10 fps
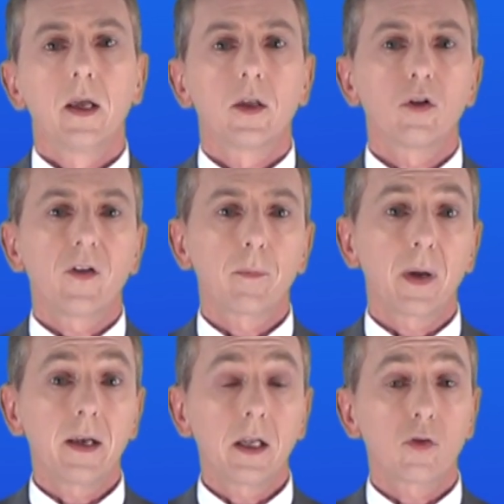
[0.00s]
You'll find
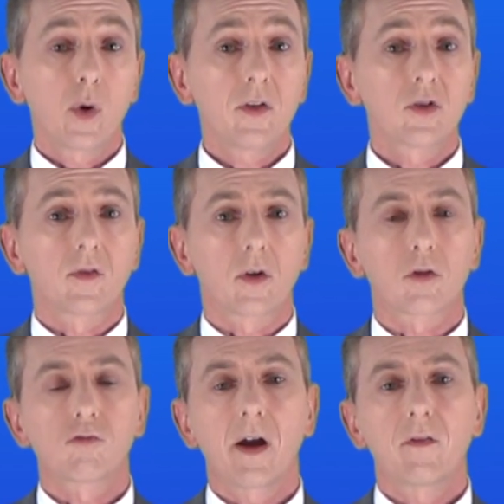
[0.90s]
plenty of questions
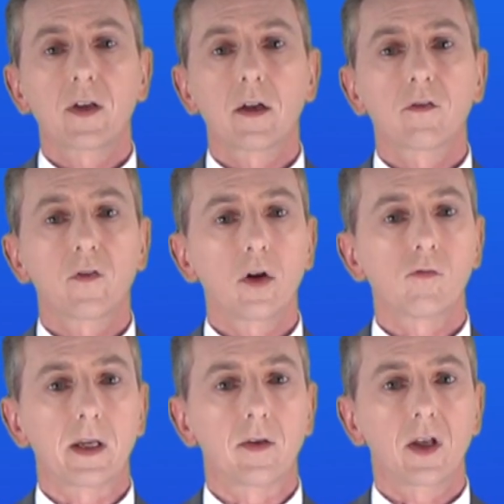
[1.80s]
on graphene and
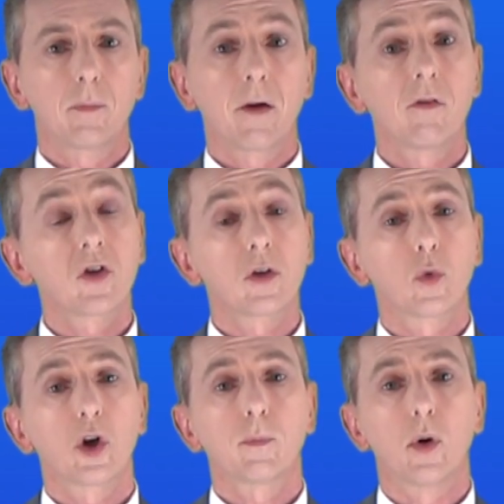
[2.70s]
fullerenes in my revision
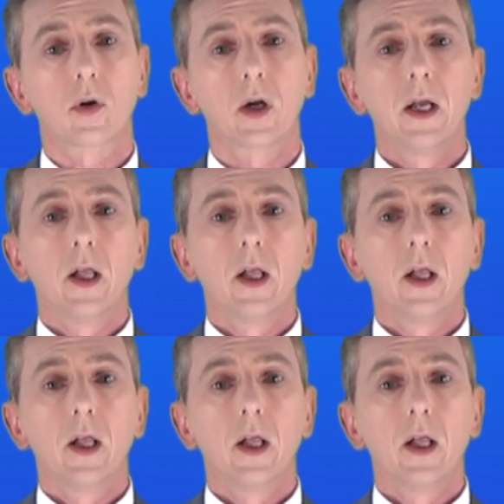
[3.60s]
workbook,